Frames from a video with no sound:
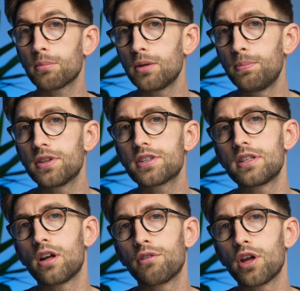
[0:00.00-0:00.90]
I'm gonna put the
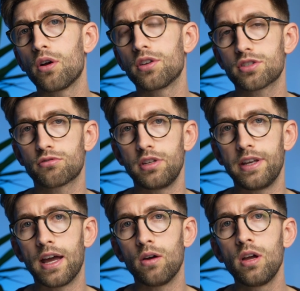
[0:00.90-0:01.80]
scenario on screen
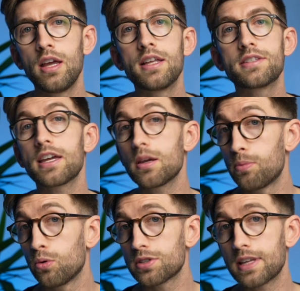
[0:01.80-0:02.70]
now. Take a
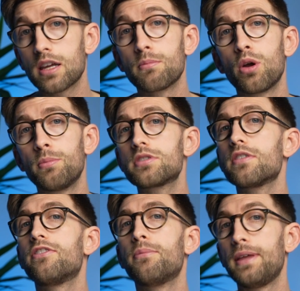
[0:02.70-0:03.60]
pause, take a moment to
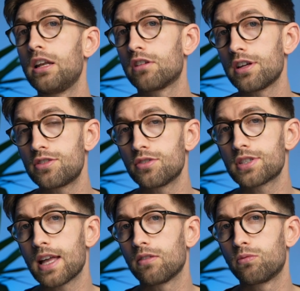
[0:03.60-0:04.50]
familiarize
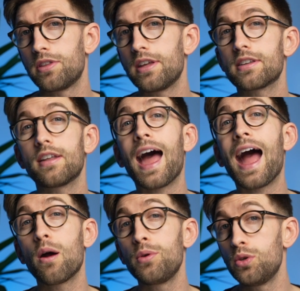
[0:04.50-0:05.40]
yourself with it and
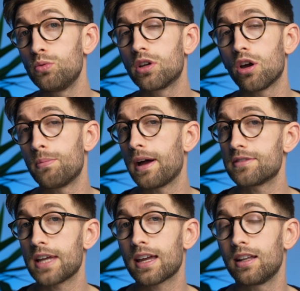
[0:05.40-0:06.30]
how you would go about
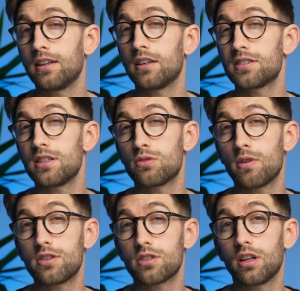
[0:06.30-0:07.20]
tackling a
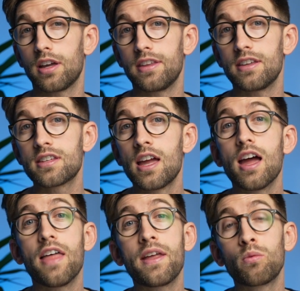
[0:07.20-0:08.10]
situation like this,
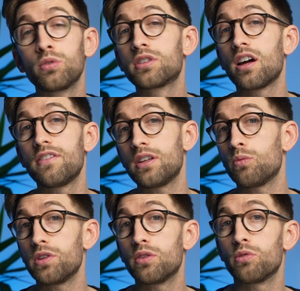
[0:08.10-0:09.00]
and then we'll dive
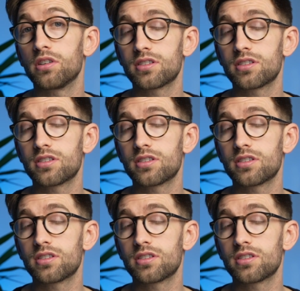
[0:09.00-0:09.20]
in with the real